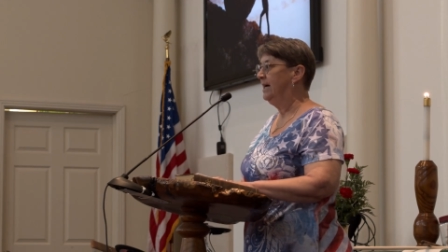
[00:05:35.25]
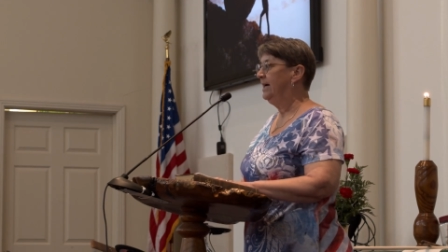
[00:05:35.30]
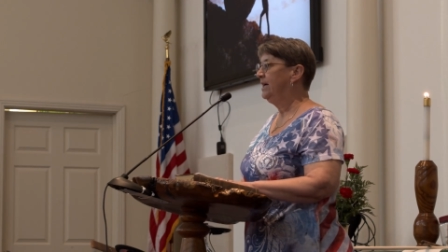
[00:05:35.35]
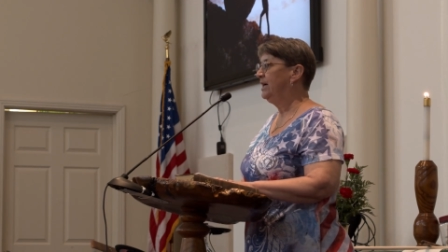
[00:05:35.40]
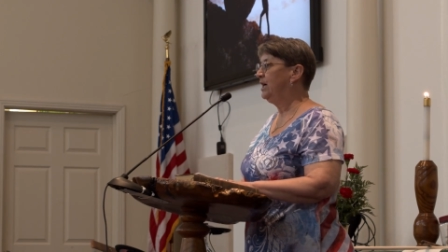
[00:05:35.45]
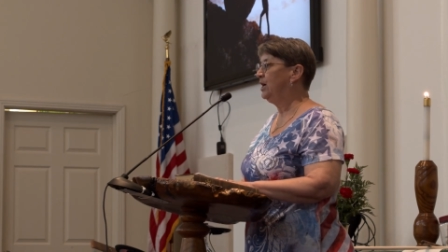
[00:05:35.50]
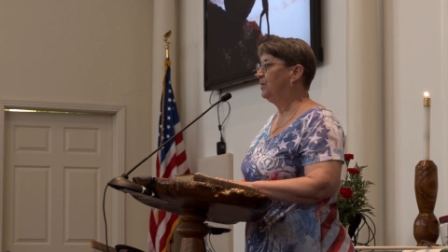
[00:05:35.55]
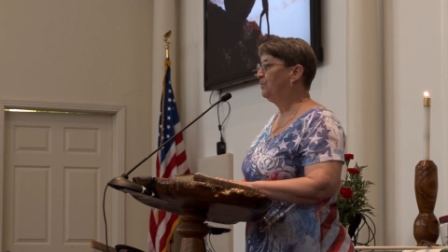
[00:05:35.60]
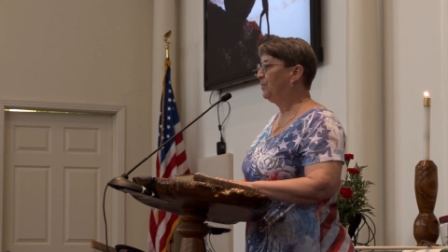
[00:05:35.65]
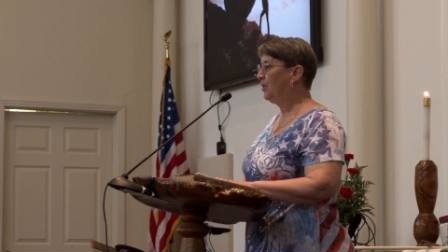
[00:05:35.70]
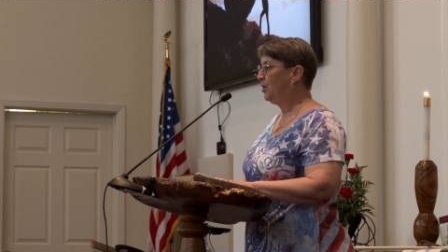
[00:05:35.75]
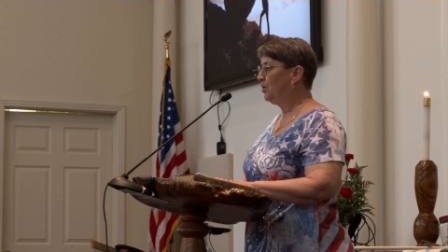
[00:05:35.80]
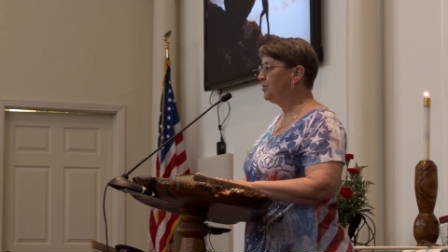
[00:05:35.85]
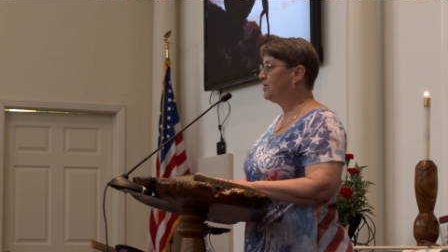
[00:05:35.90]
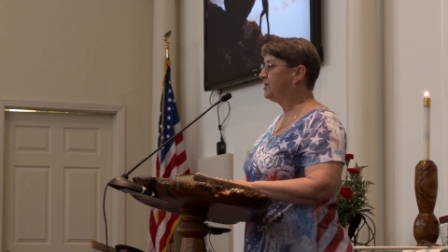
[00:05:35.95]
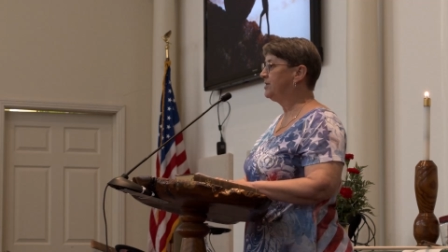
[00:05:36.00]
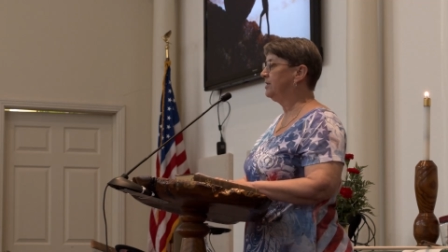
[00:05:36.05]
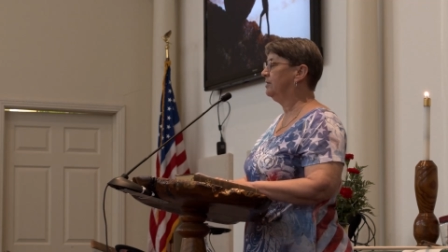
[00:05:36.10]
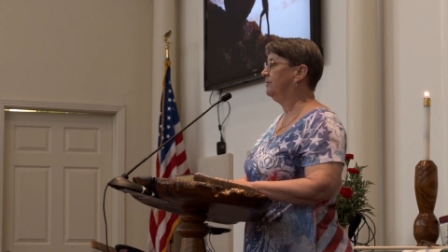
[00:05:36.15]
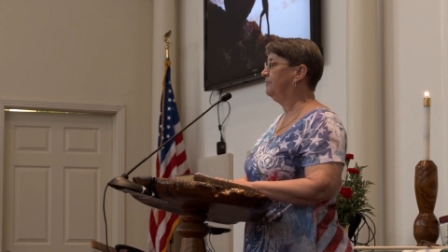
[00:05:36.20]
he had
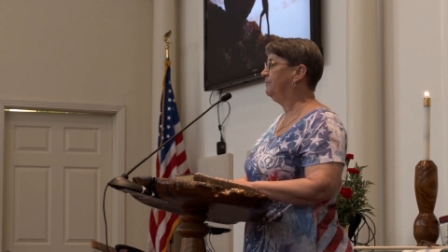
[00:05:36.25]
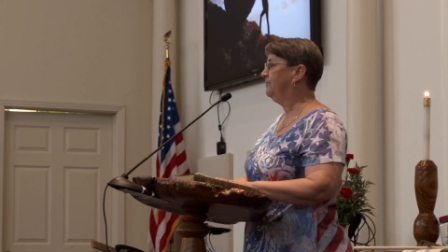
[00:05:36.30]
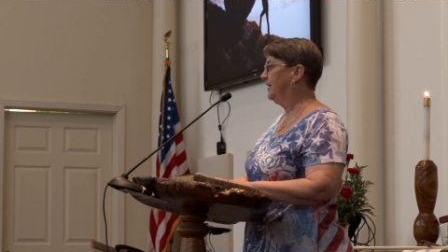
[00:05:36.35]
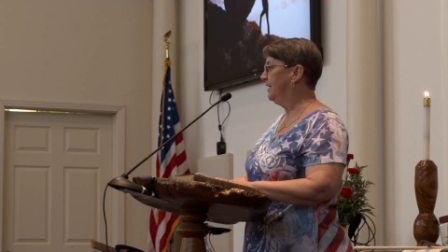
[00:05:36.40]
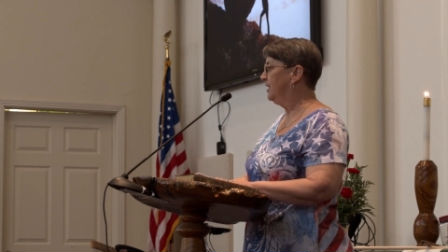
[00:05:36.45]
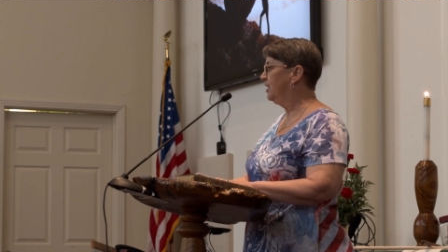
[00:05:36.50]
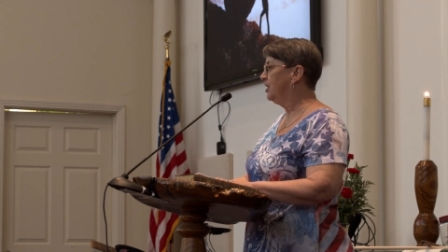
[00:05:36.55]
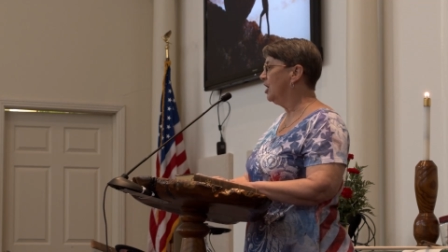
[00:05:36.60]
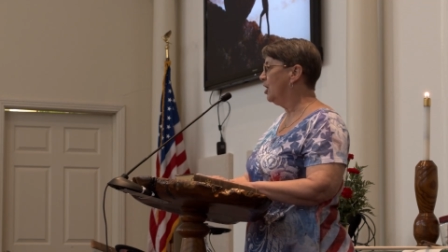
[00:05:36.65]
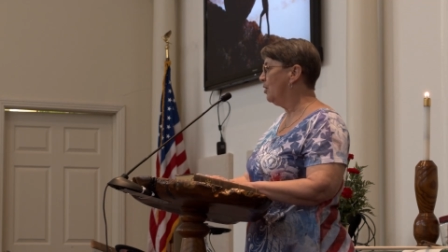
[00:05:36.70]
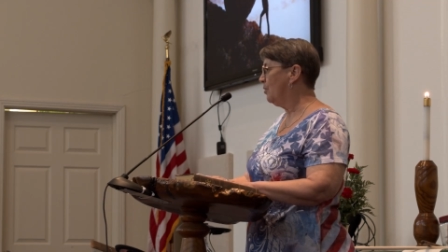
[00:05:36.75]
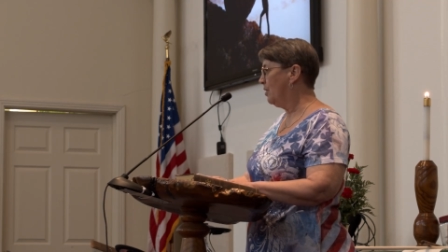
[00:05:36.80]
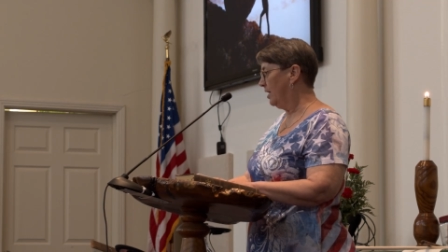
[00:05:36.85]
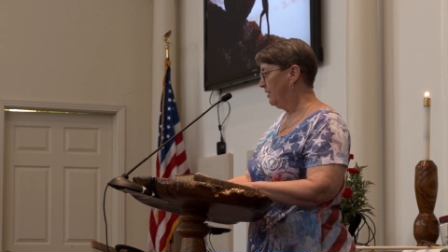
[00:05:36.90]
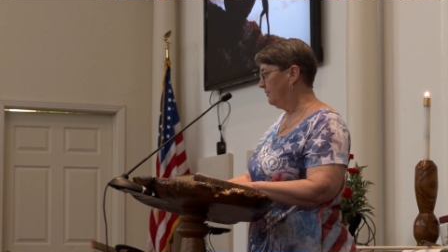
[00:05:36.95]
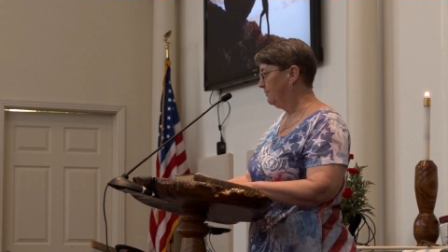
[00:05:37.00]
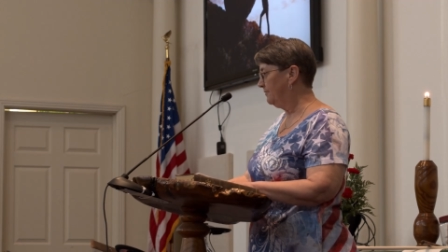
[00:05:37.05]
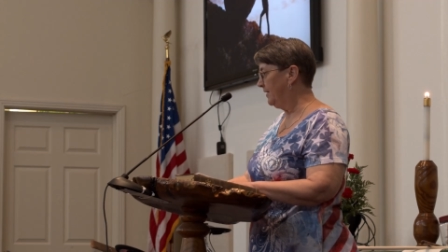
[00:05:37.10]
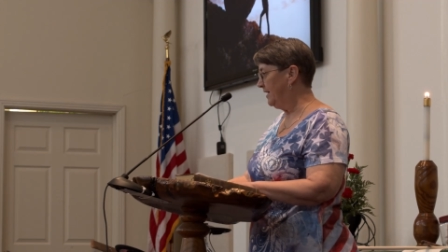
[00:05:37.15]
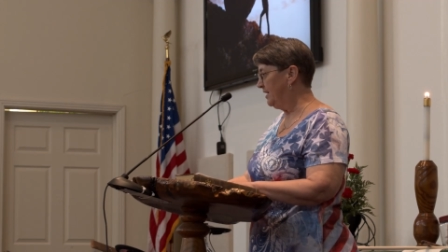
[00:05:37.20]
posted a video
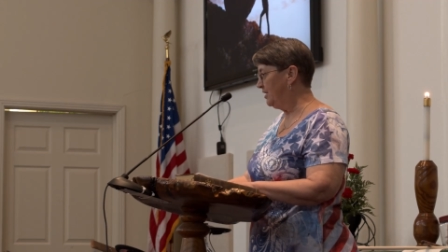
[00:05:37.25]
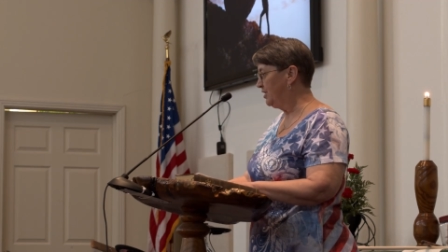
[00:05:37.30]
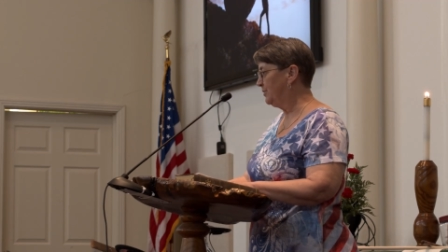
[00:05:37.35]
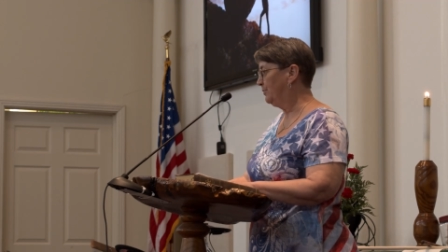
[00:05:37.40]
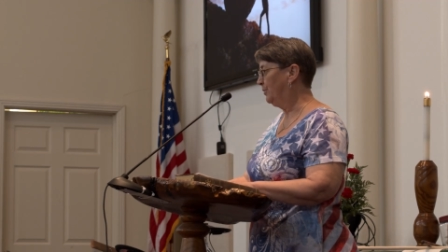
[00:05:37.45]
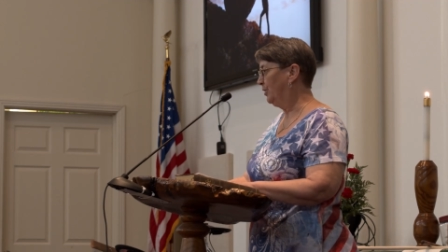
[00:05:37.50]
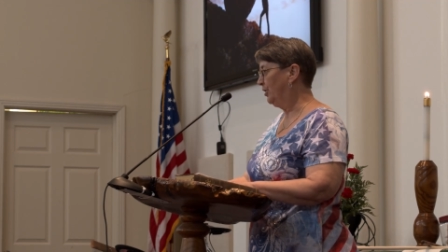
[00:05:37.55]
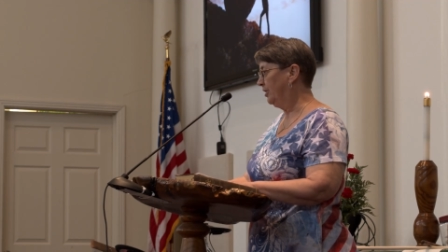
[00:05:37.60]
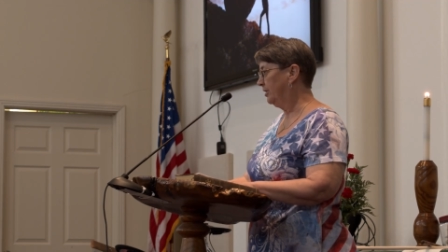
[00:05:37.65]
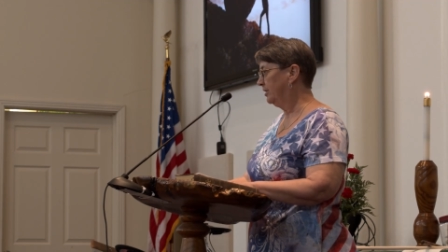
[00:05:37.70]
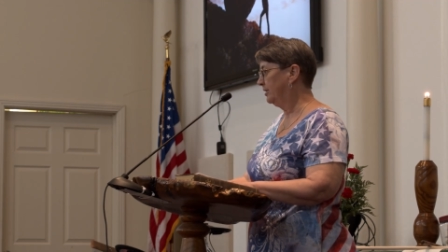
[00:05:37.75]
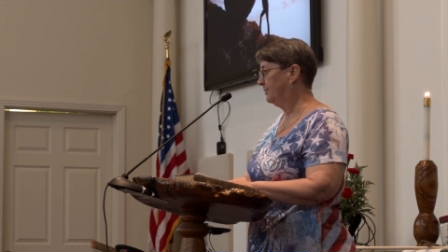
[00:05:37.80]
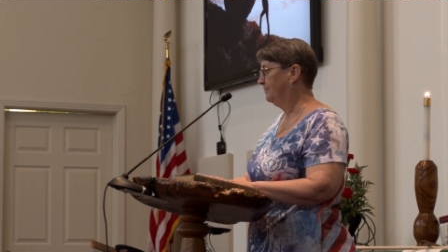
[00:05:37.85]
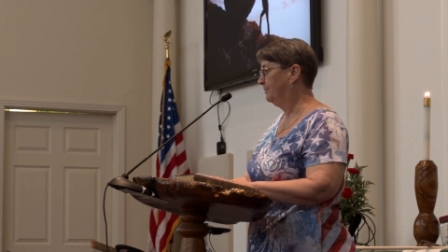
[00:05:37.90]
on Facebook.